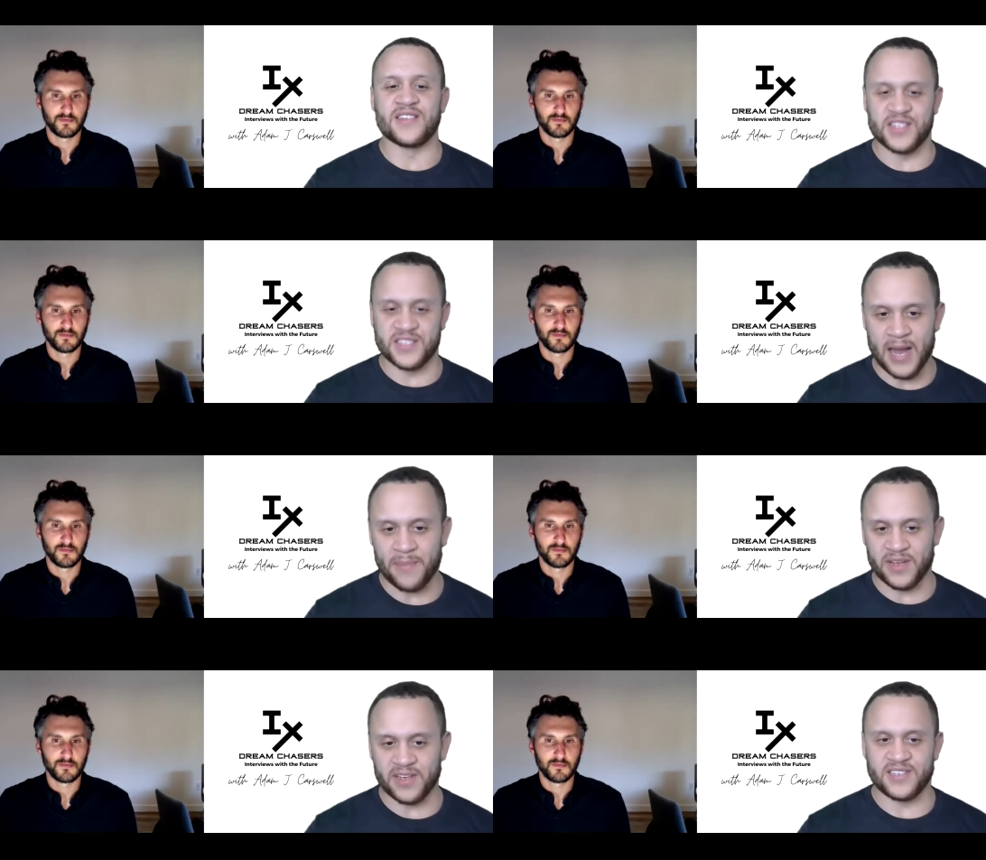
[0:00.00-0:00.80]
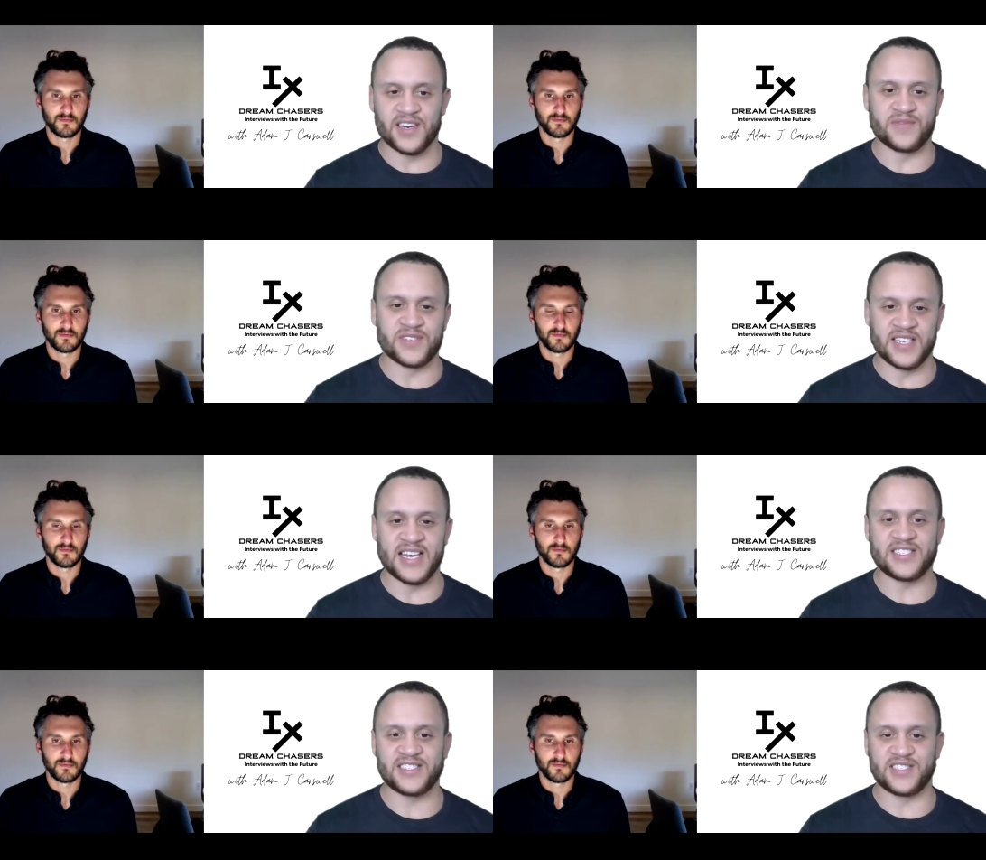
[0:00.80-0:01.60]
Speaker 1: The topic of
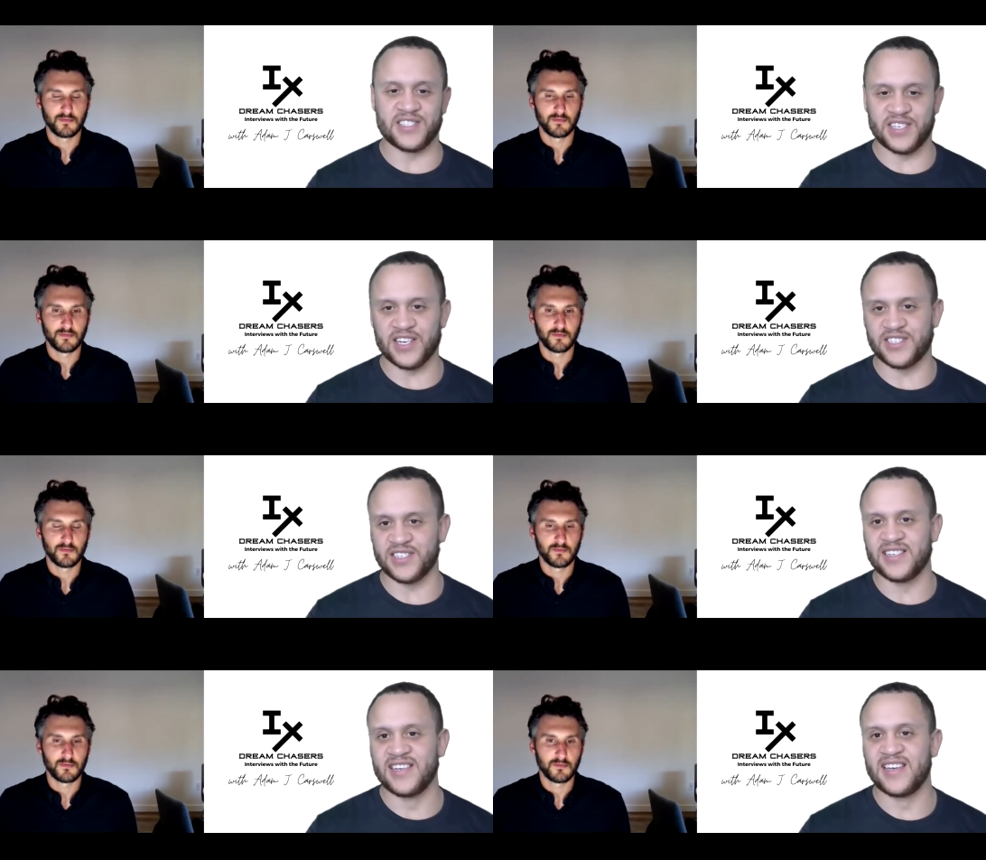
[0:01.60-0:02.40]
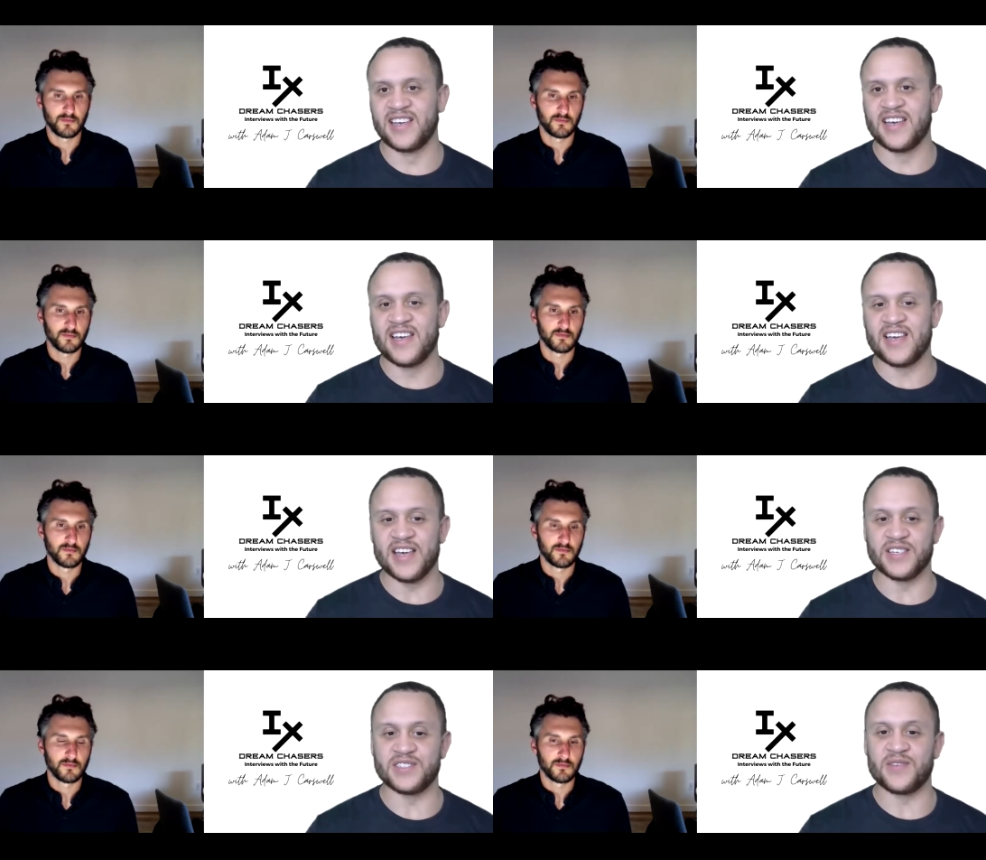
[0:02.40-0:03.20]
today's discussion
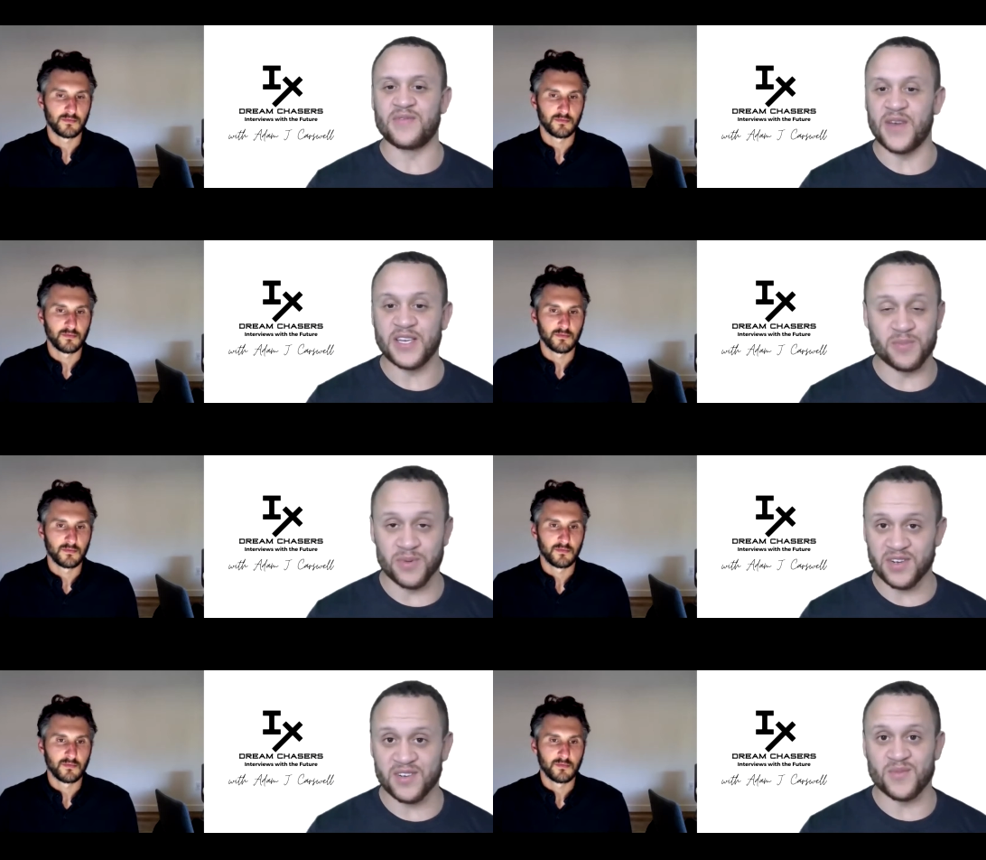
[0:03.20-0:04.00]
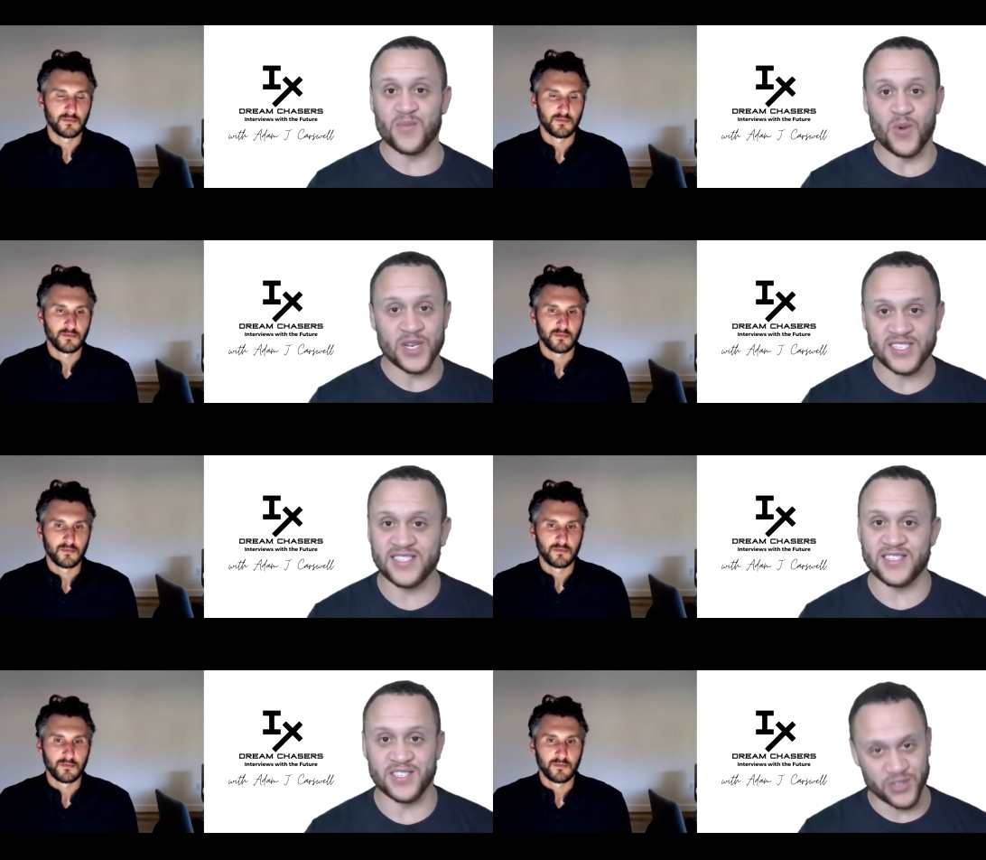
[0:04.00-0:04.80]
is Facebook
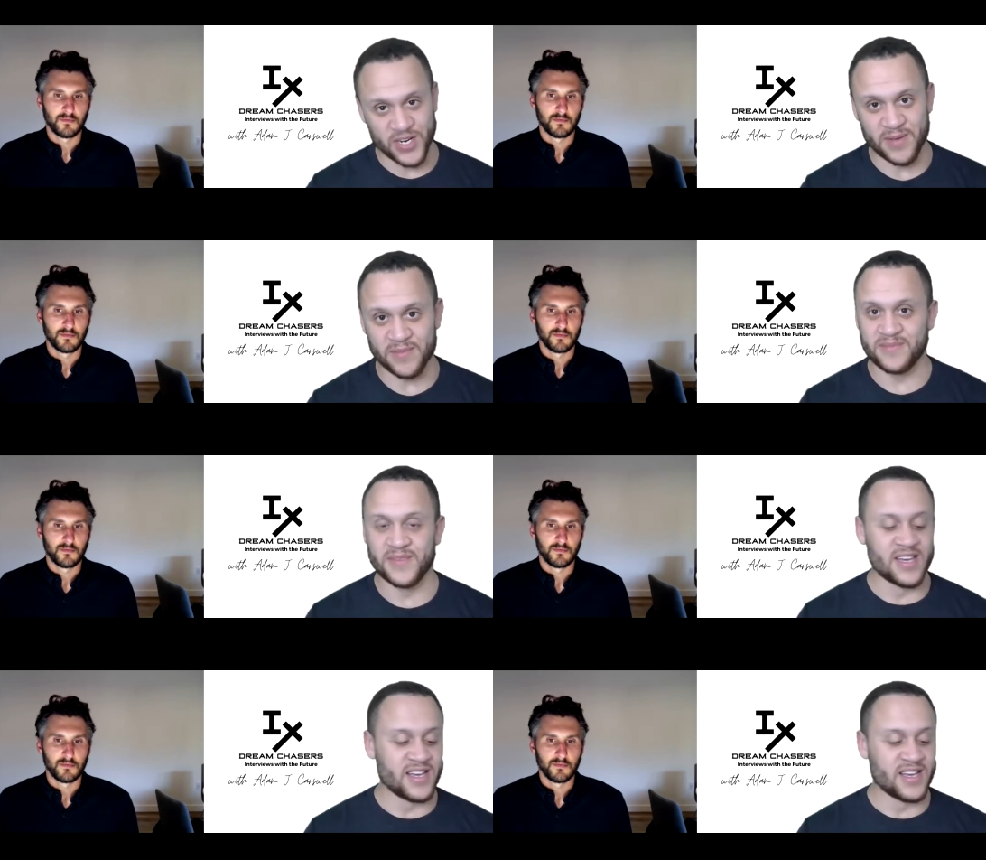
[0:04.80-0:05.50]
wasn't the dream.